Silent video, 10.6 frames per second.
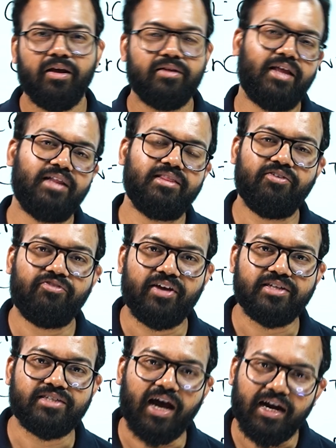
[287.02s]
Then they
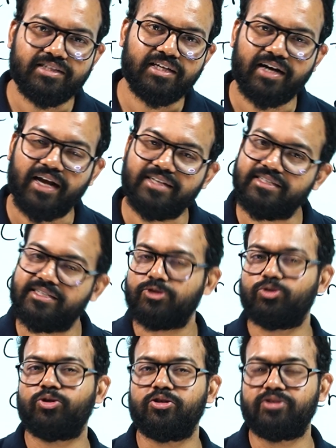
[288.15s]
faced another crisis in
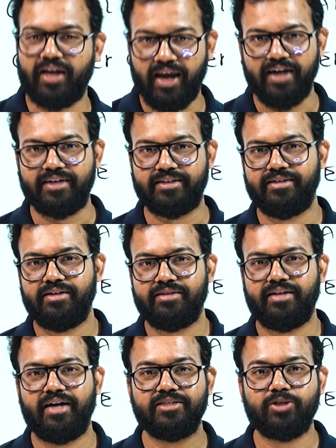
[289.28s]
2008,
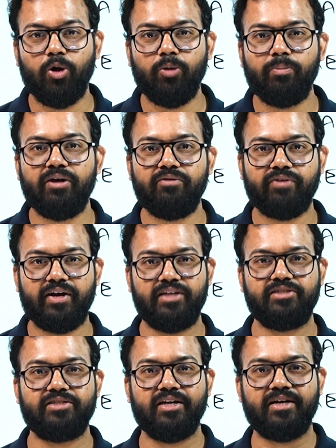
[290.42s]
that is global
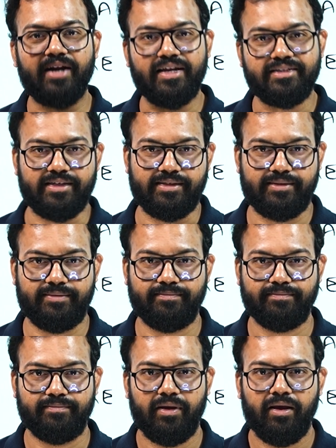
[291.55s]
financial crisis.
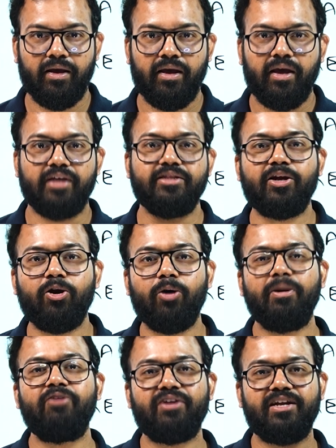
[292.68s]
In the
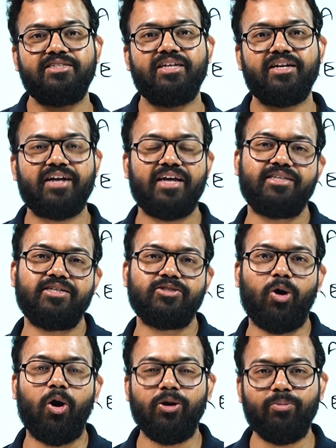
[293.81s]
global financial crisis,
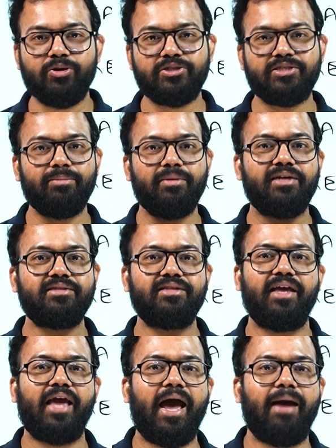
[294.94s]
almost similar
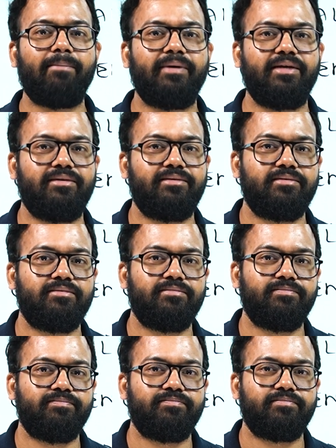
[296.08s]
thing happened,
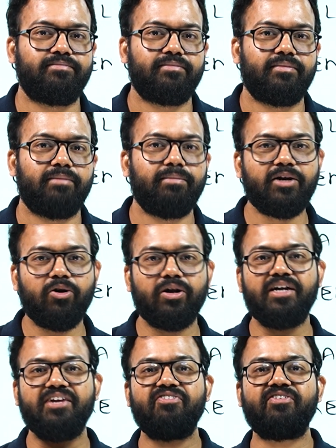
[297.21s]
but on
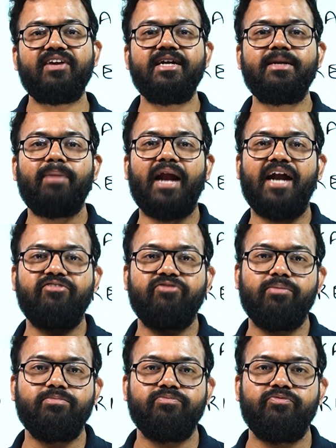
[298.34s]
a different
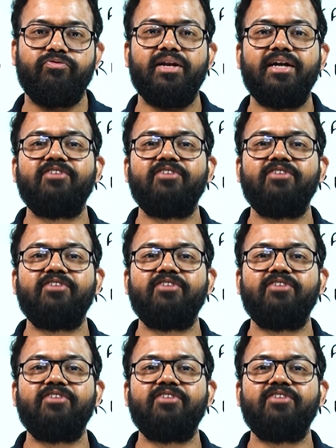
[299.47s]
platform, in a